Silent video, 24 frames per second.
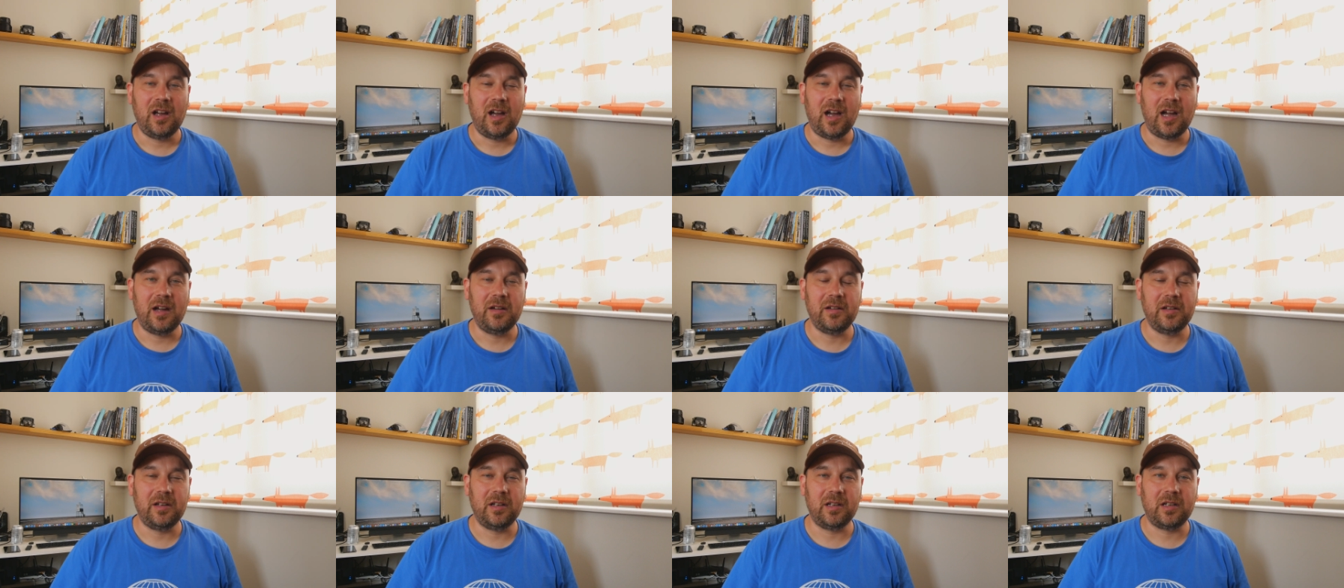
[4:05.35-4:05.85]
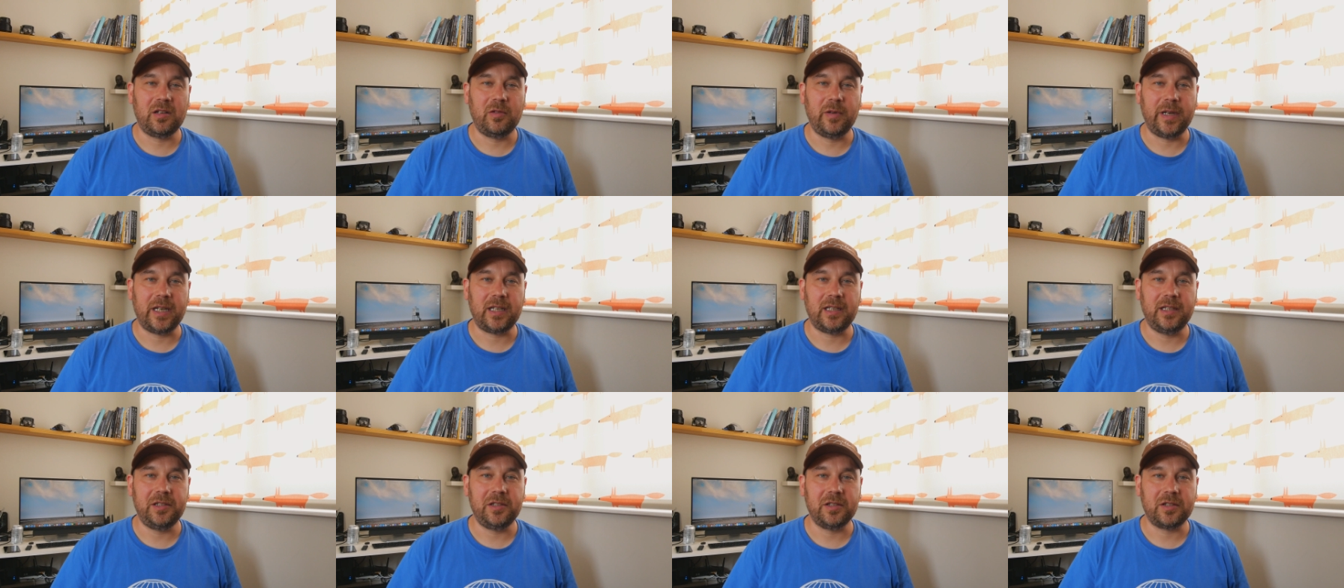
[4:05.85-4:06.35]
I'm going to
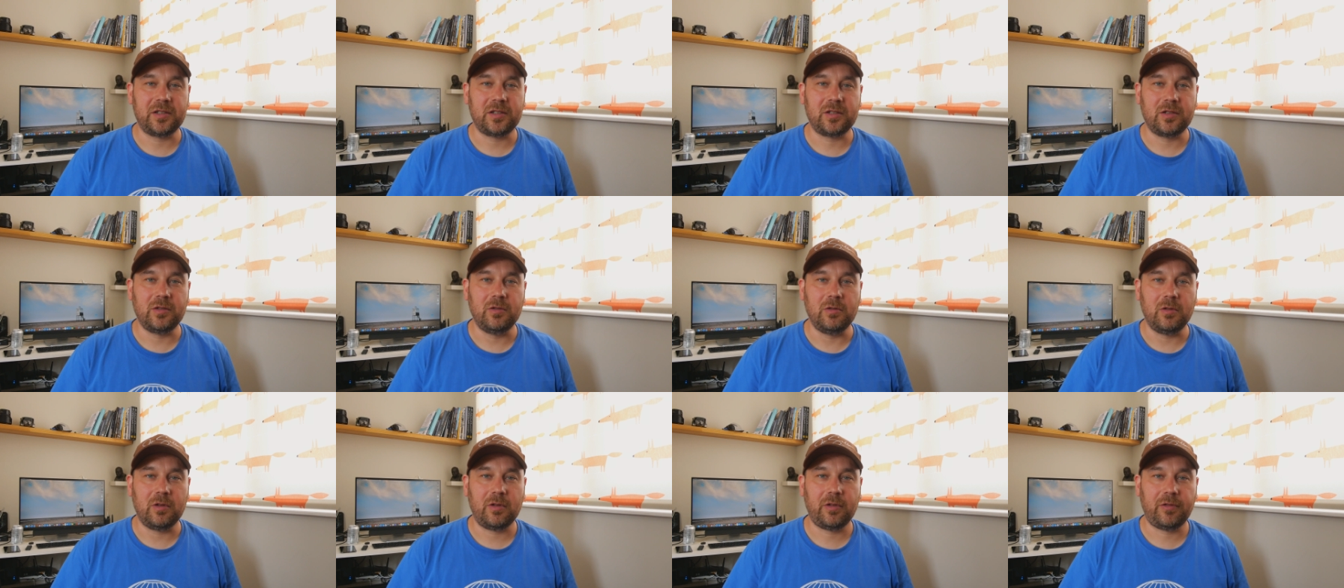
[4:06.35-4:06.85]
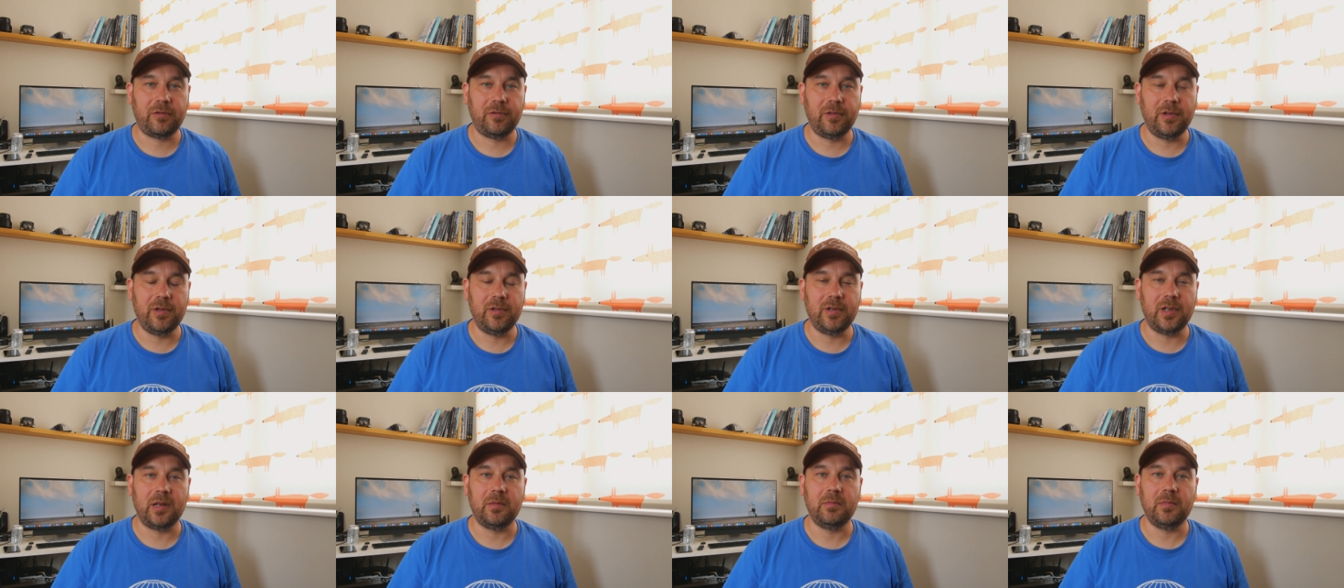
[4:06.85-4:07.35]
quickly just talk
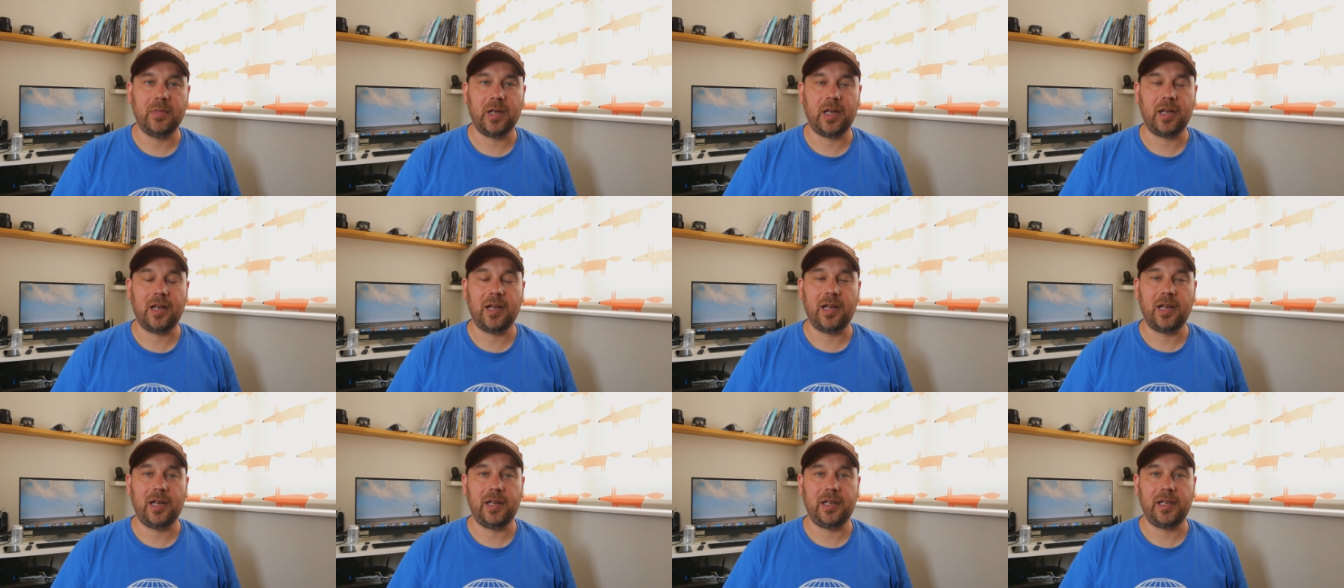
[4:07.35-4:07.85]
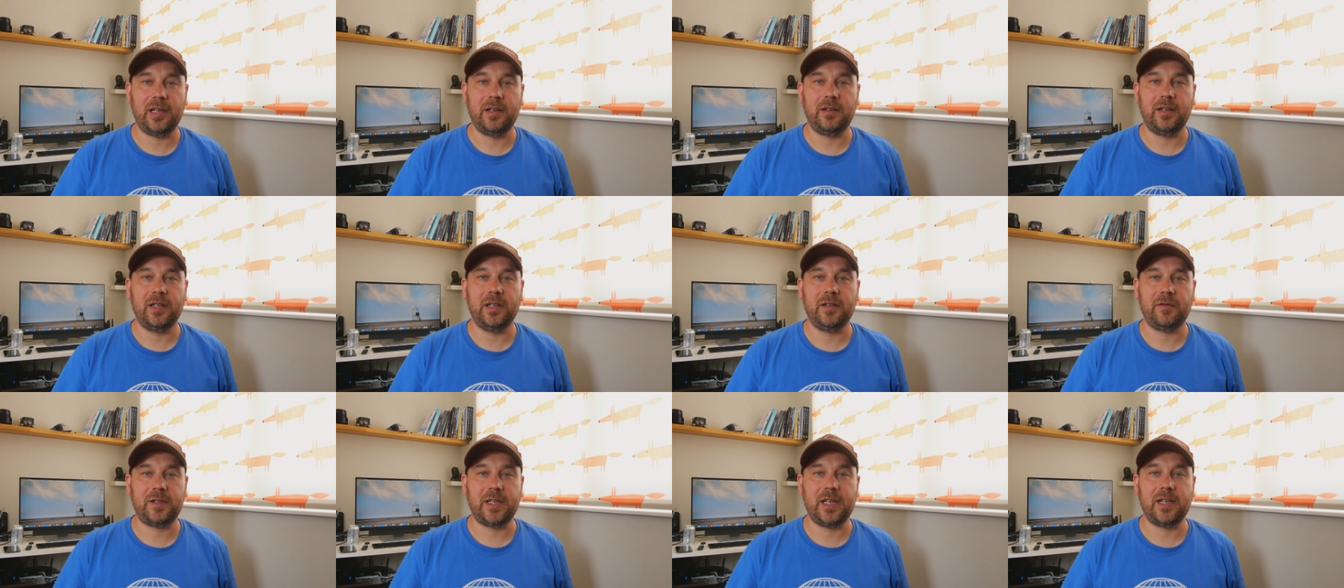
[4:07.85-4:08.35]
through them, and
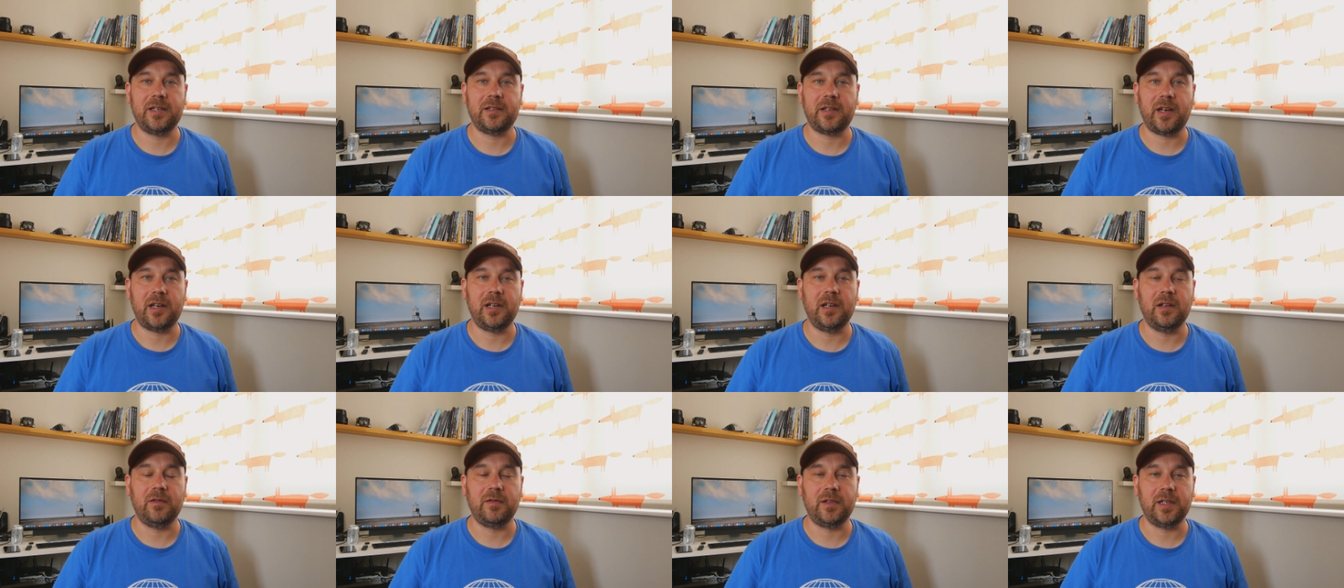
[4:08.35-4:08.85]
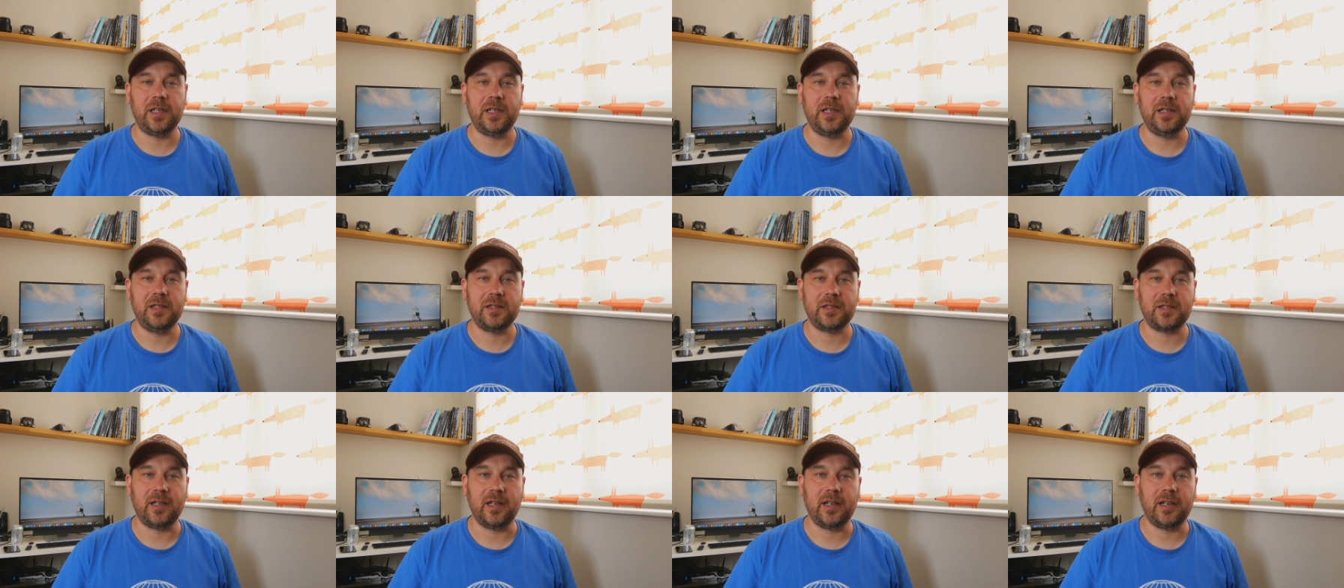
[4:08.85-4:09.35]
if there's any of
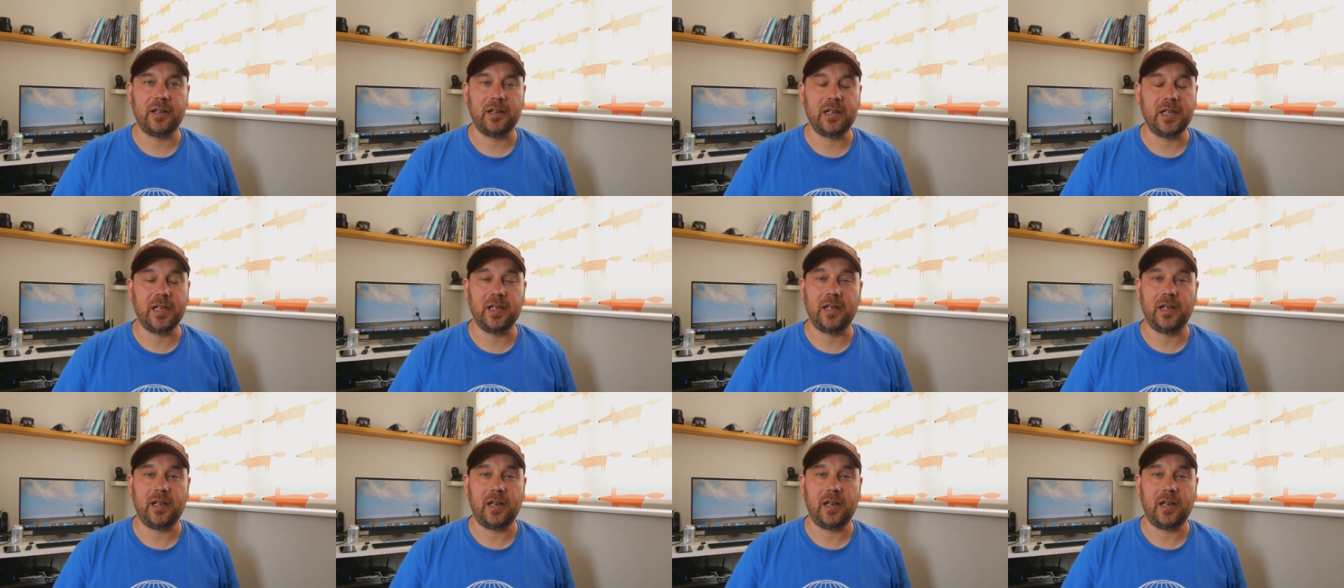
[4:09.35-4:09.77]
these that